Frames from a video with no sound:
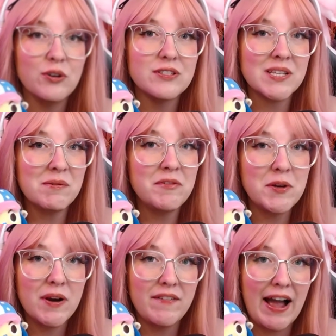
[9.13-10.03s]
some of
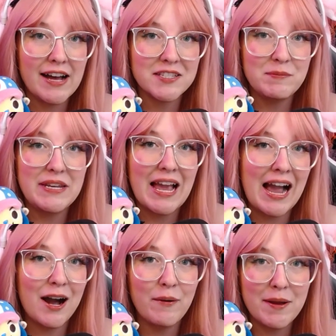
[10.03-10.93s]
you have asked me
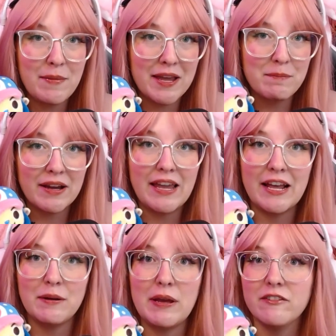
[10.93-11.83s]
how I make my
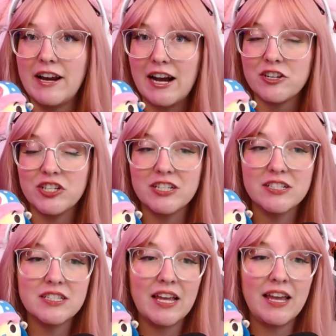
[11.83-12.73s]
anime
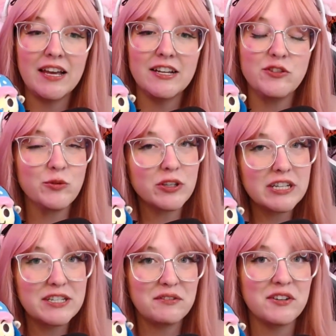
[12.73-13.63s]
reactions, and it's really
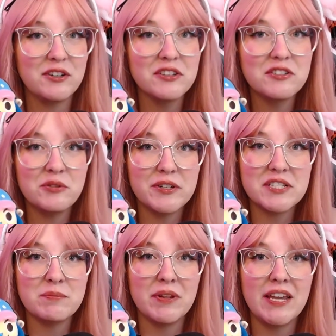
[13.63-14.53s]
difficult to
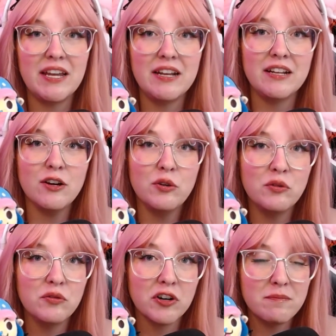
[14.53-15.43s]
explain
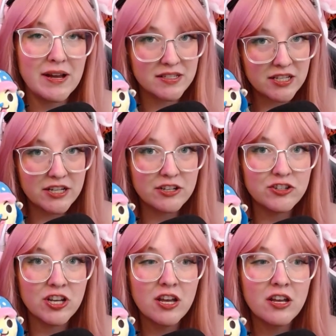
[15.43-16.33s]
over
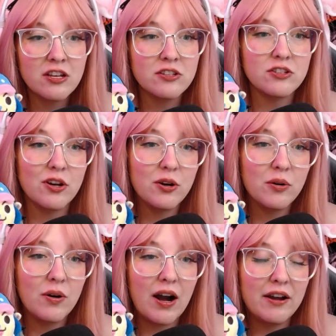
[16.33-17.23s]
message.
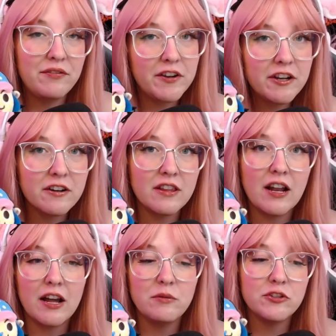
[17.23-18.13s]
So I figured that
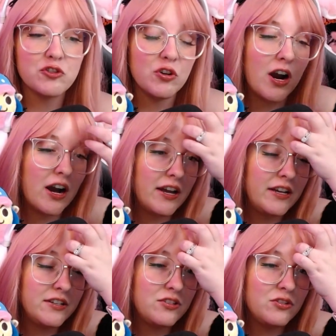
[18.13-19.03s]
I would
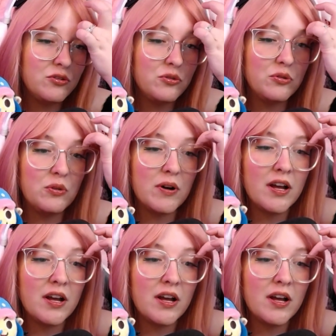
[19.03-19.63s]
try to